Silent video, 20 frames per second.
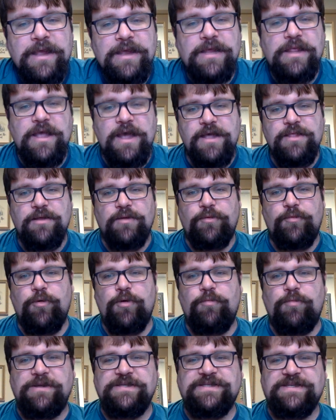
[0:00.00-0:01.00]
Uh, the
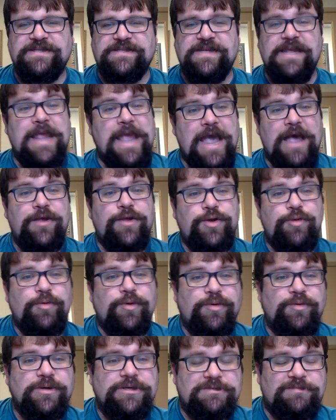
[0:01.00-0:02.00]
Lord wants to see how you
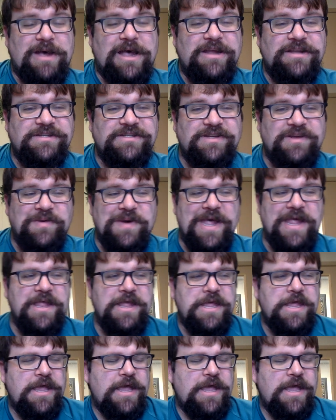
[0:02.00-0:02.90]
would respond to it.